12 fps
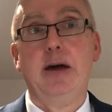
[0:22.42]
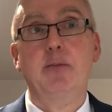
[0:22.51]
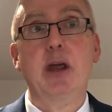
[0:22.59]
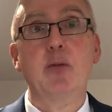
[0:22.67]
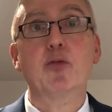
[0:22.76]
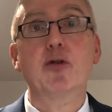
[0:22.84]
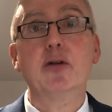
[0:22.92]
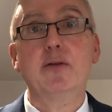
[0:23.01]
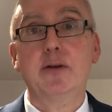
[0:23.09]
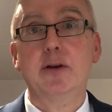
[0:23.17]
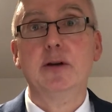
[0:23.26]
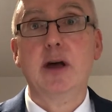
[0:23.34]
improve
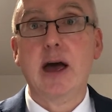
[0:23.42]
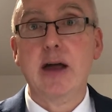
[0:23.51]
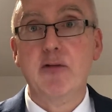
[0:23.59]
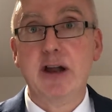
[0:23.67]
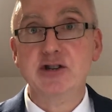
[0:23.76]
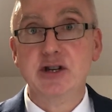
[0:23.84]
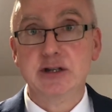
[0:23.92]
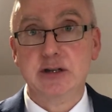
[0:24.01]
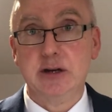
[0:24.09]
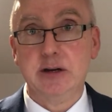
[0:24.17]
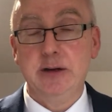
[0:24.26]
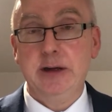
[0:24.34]
your high
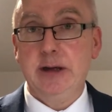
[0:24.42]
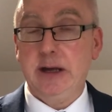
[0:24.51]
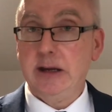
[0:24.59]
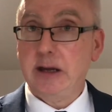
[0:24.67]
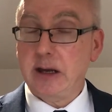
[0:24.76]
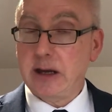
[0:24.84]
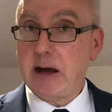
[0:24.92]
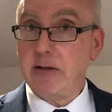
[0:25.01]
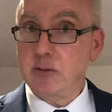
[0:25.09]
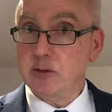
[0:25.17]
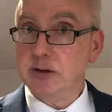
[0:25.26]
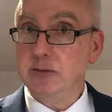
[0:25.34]
register, and
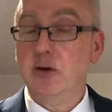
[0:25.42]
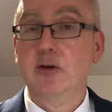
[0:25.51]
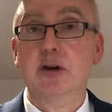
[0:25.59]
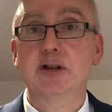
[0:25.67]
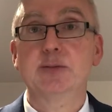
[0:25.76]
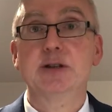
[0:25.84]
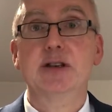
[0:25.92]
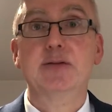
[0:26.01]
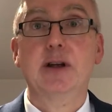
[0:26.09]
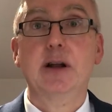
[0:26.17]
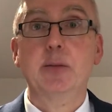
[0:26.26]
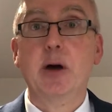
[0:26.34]
Carol was talking
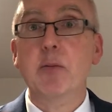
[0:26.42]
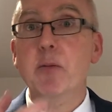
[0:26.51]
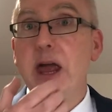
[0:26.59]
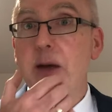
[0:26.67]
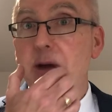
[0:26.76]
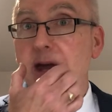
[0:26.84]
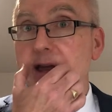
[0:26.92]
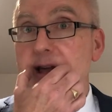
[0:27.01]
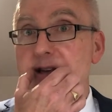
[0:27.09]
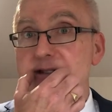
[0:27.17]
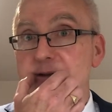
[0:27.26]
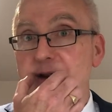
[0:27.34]
specifically about maybe
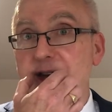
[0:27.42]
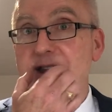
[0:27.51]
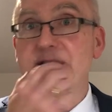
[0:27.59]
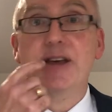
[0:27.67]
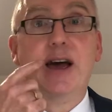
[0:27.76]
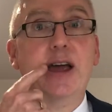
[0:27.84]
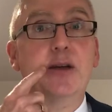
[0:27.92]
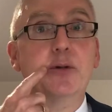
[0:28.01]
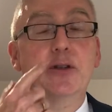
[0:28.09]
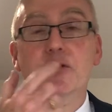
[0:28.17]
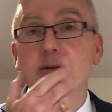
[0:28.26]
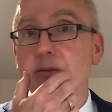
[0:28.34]
as you were getting tired
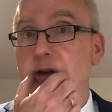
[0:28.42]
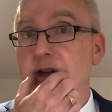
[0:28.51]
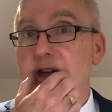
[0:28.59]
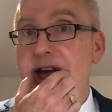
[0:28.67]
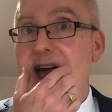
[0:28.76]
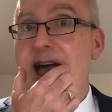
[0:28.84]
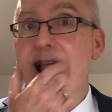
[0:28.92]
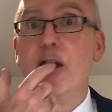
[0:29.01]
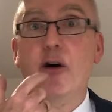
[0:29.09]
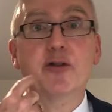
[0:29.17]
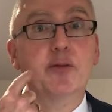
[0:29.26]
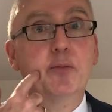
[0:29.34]
with some air
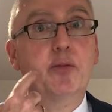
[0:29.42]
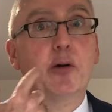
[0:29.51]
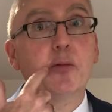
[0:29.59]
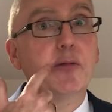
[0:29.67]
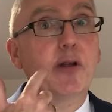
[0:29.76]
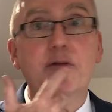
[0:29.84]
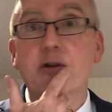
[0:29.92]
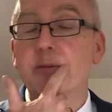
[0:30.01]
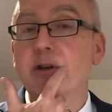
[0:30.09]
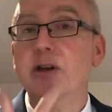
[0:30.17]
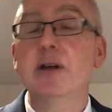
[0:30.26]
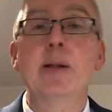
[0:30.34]
loss, probably from
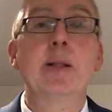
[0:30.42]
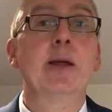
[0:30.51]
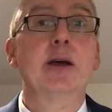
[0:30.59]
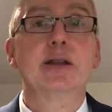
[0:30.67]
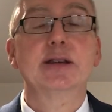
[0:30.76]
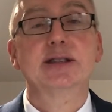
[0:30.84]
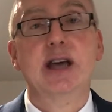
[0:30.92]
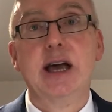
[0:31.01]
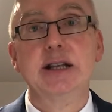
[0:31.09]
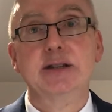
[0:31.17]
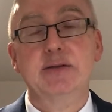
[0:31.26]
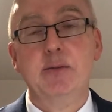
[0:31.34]
the
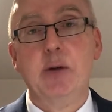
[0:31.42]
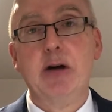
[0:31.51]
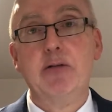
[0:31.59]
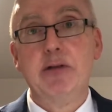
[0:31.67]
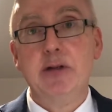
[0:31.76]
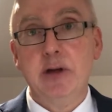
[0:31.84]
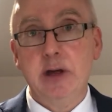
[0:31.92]
sides of the mouth.